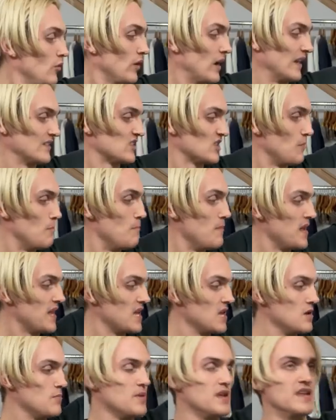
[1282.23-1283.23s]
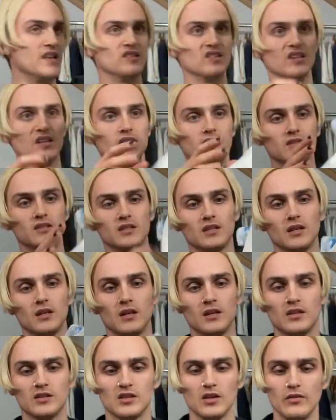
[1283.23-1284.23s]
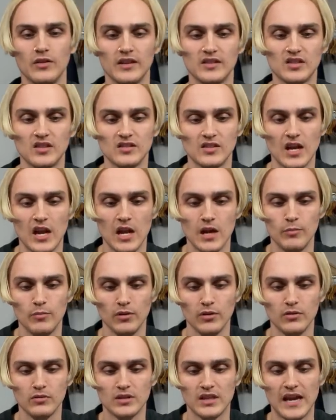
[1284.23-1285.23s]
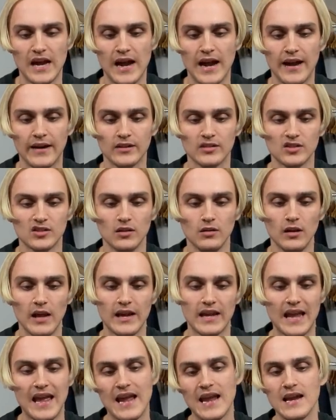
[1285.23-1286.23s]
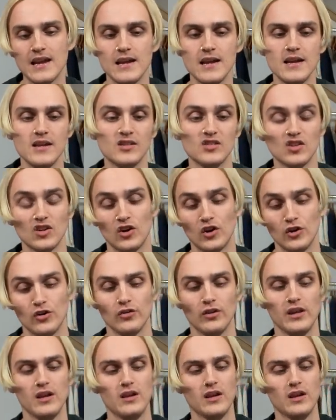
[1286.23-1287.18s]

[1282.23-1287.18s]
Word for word: Got some Mickey pieces. So this is a blue tag, so like 80s, early